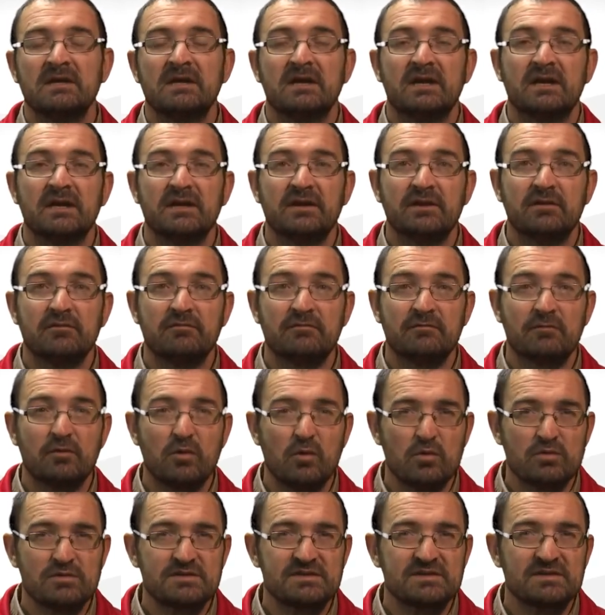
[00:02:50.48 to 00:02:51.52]
And of
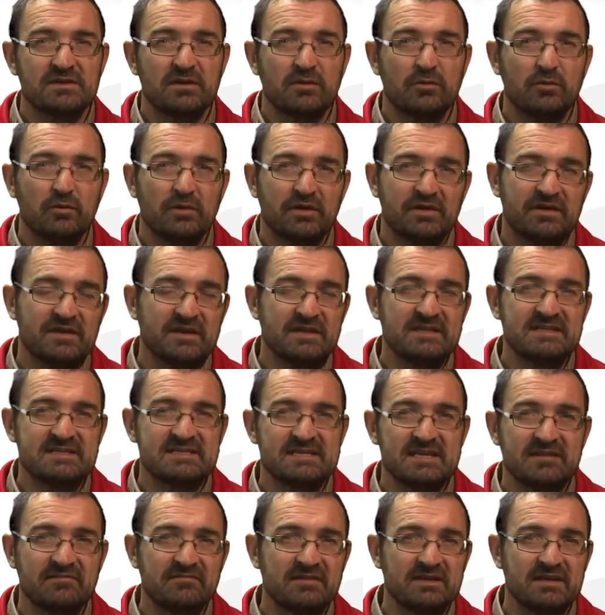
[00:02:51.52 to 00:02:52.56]
course, within
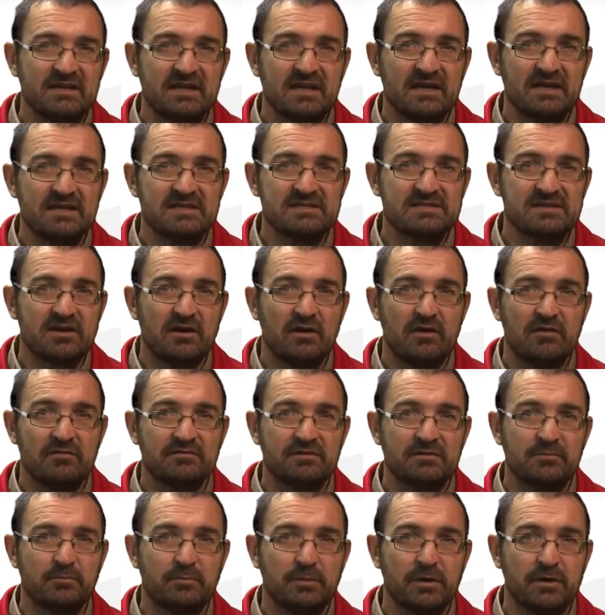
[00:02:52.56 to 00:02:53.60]
7 days
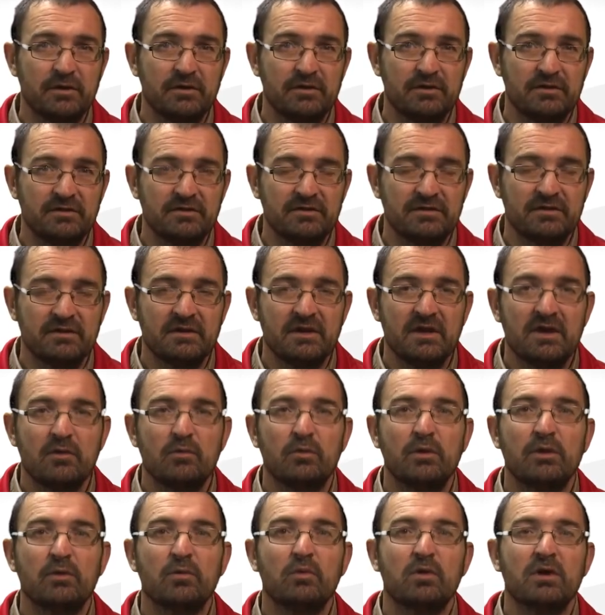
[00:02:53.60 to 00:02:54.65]
after birth,
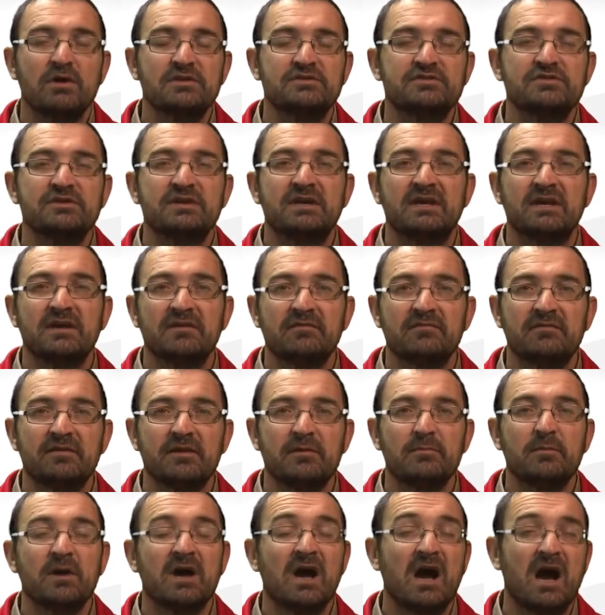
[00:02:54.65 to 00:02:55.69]
we want to give
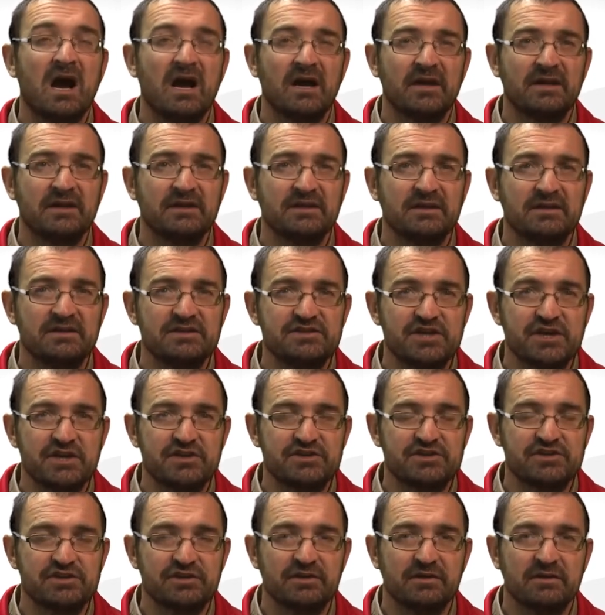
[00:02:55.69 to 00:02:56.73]
them an iron
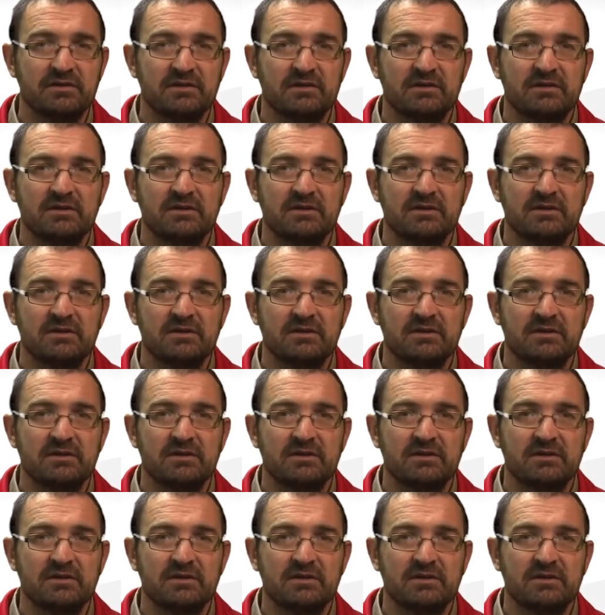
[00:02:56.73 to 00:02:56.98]
injection.